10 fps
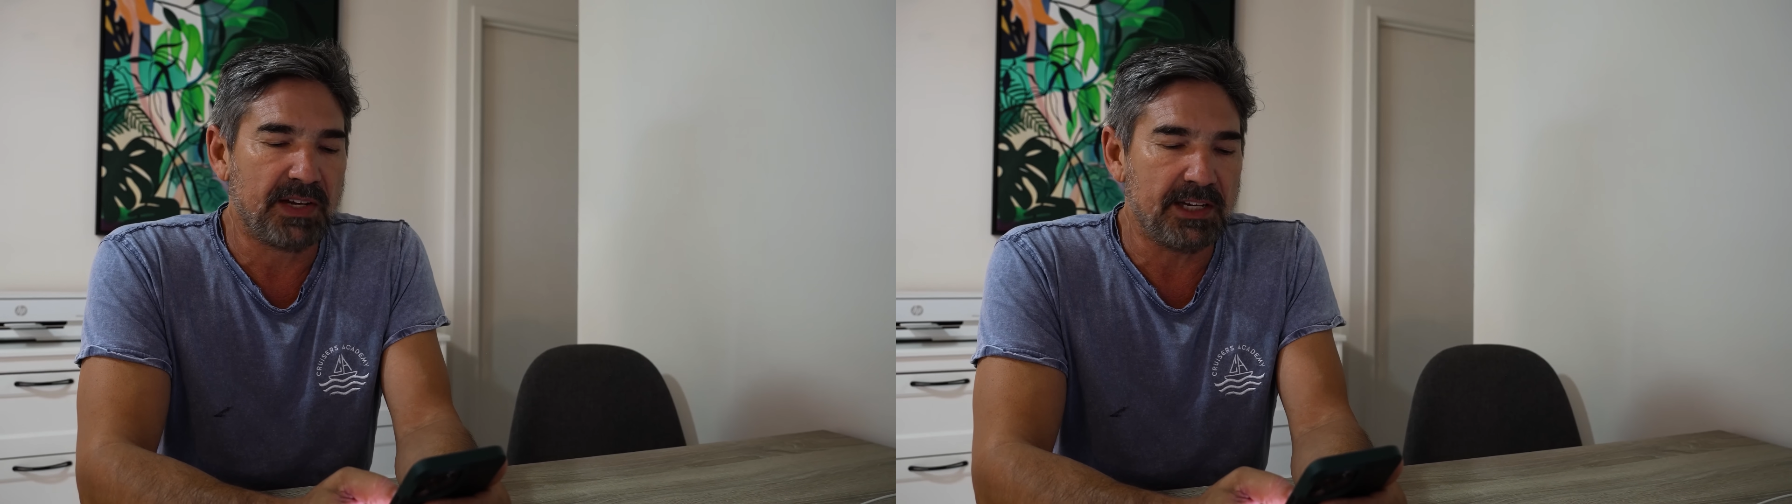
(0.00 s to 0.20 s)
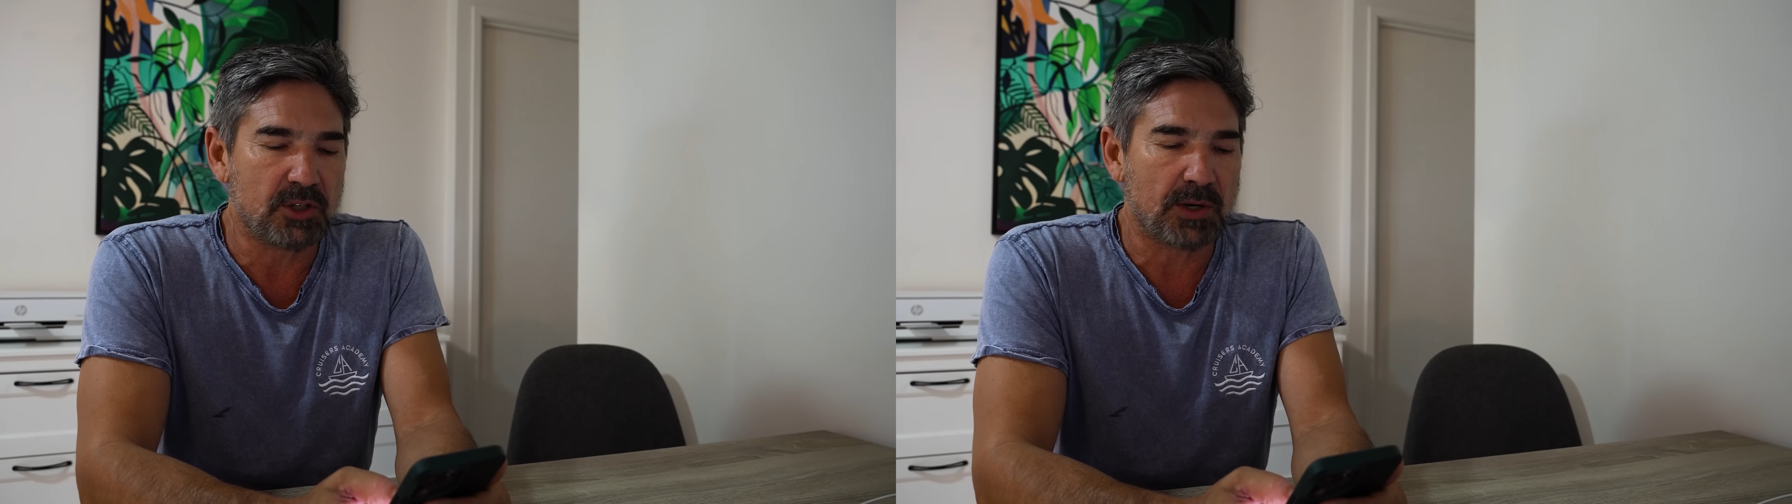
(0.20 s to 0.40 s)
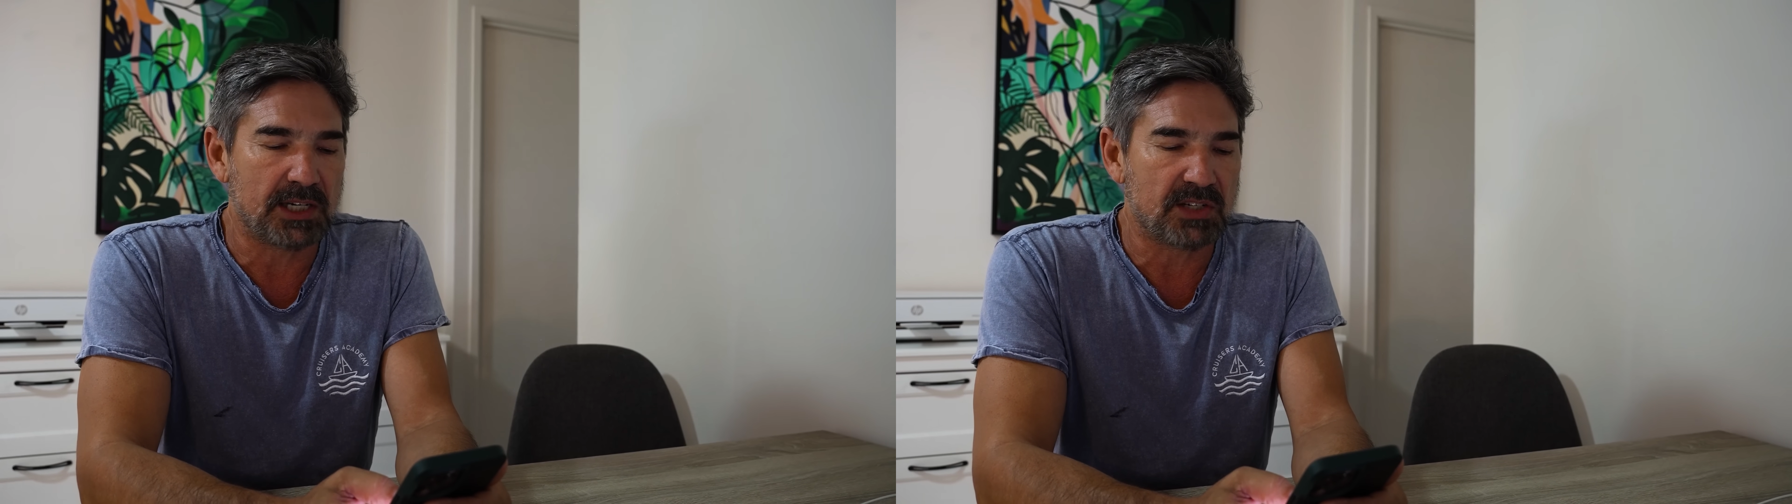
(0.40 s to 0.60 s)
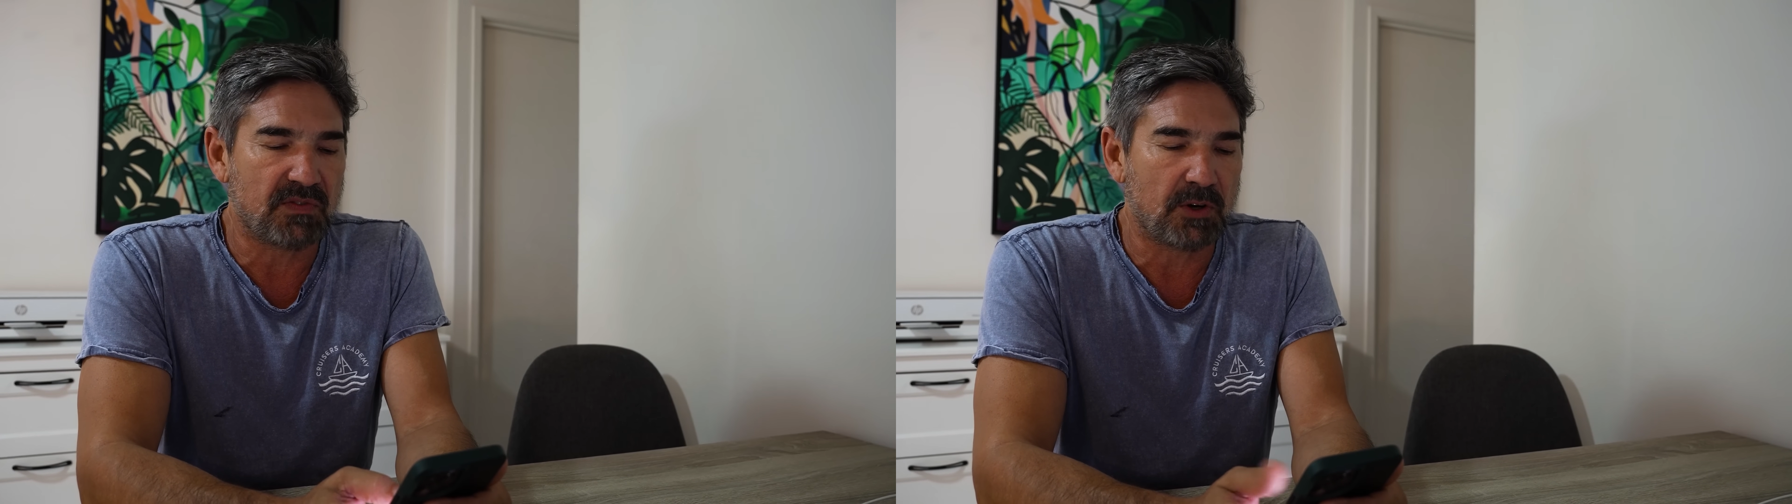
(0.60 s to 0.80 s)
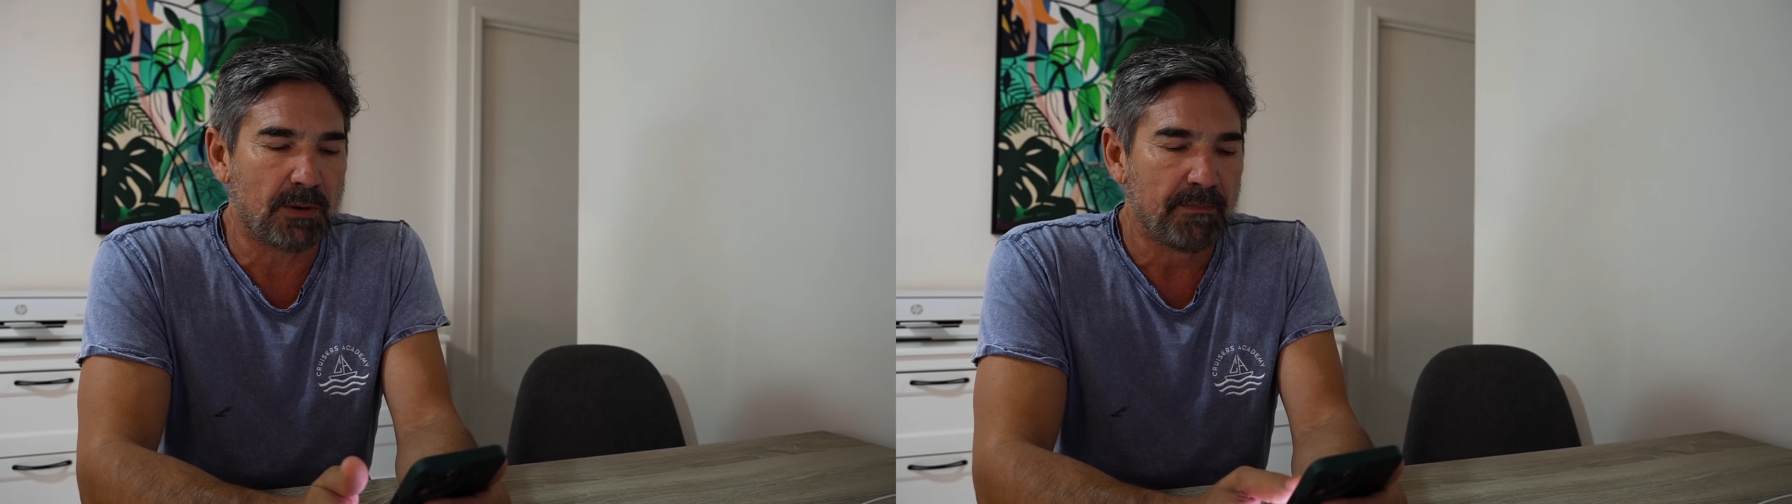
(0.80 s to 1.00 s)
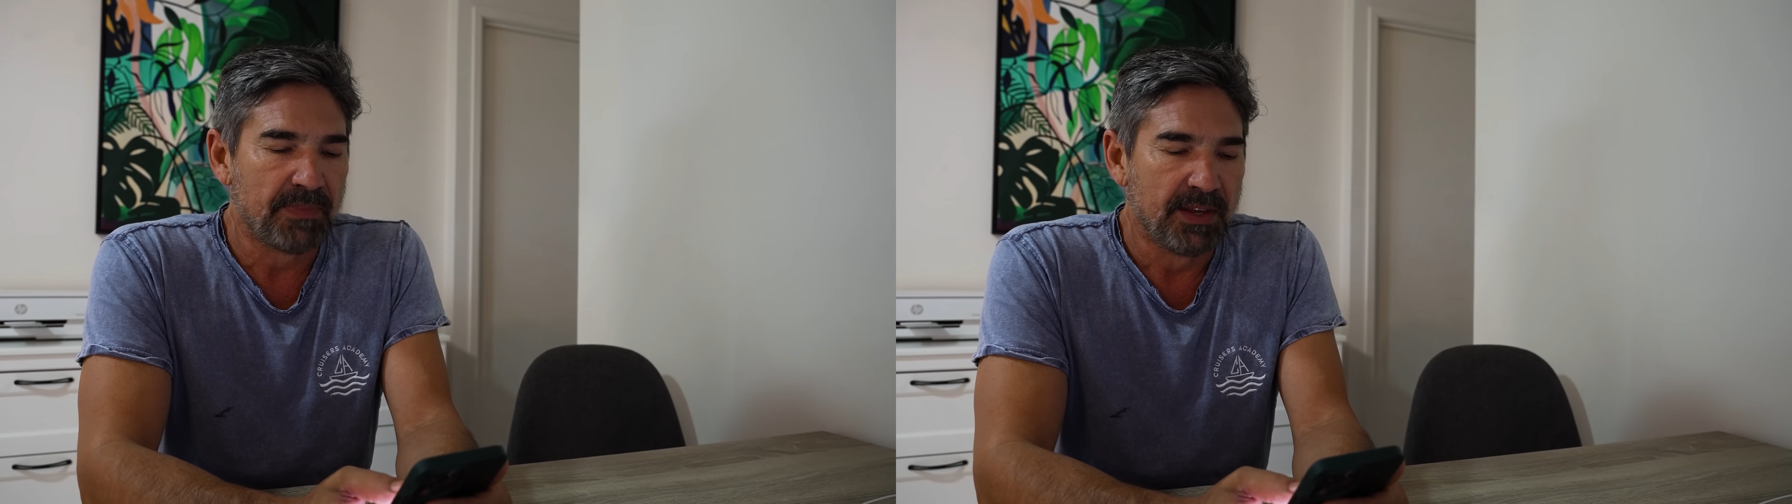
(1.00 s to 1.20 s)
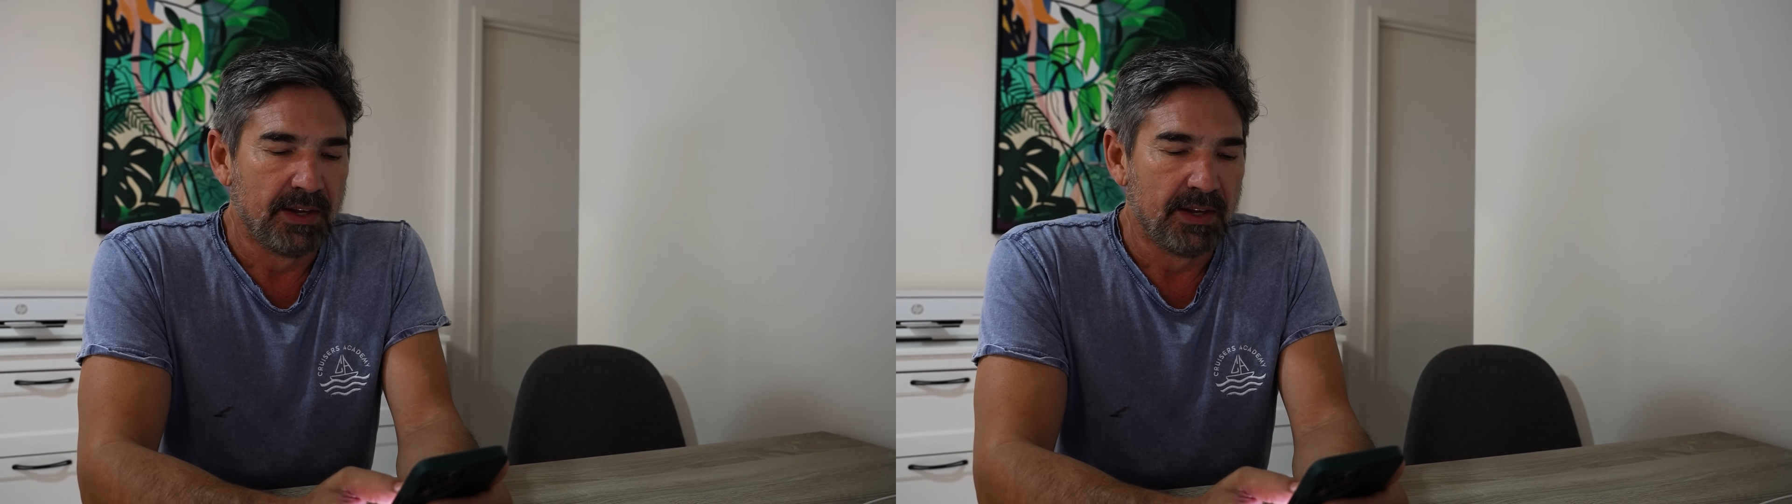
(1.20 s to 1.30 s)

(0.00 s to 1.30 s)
heat transfer.